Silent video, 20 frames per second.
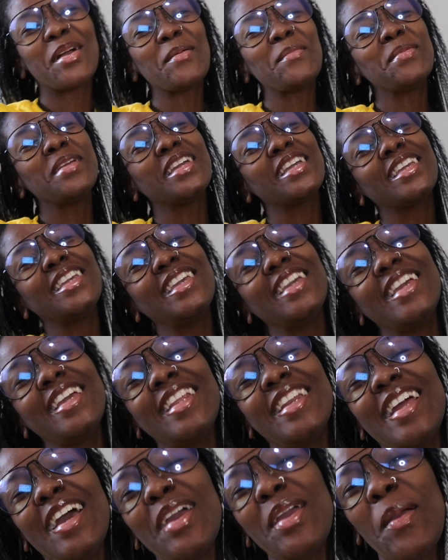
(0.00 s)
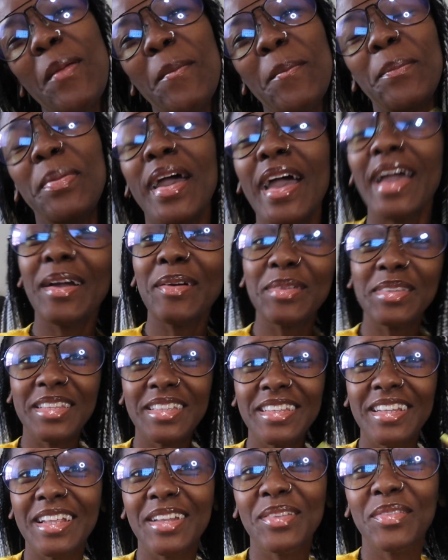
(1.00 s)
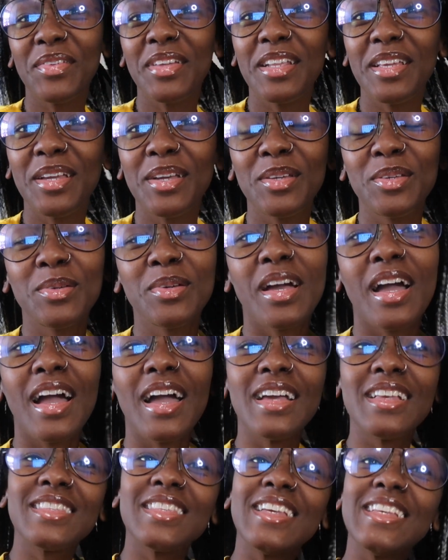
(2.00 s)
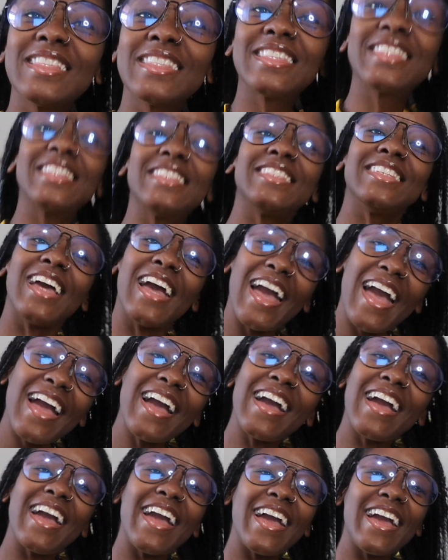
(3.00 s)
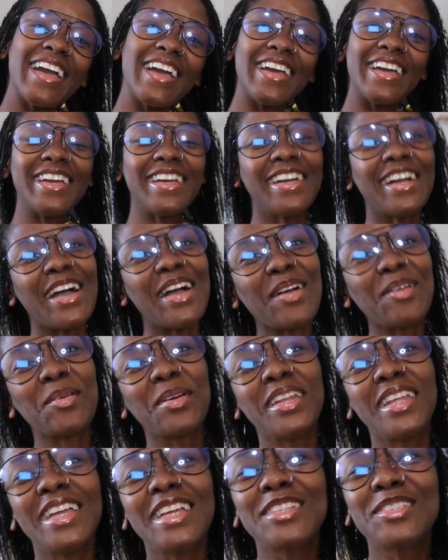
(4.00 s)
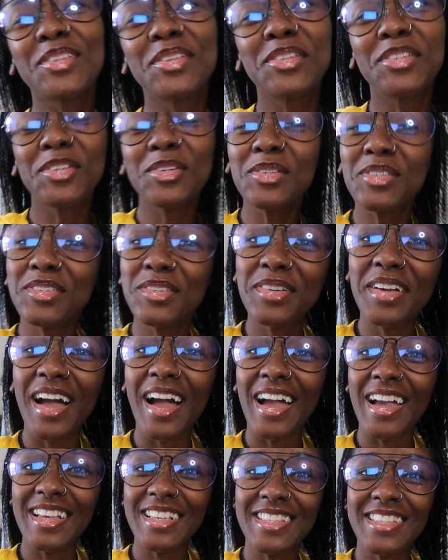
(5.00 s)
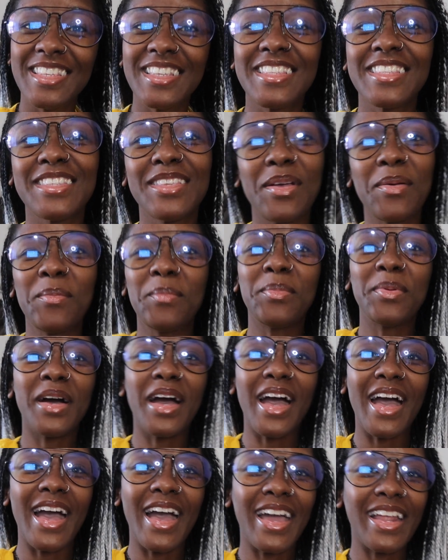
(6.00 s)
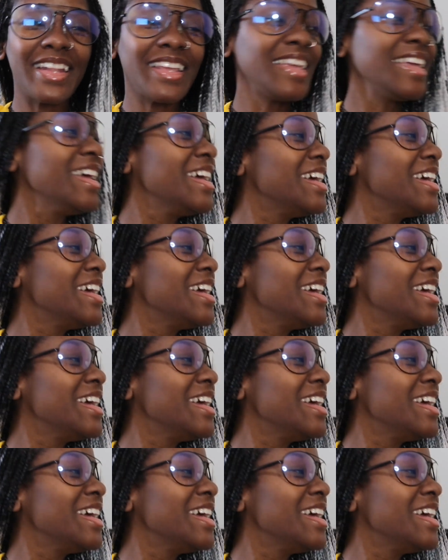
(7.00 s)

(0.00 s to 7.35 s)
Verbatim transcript: Mickey and I am back with another video you guys and today I want to introduce you guys to somebody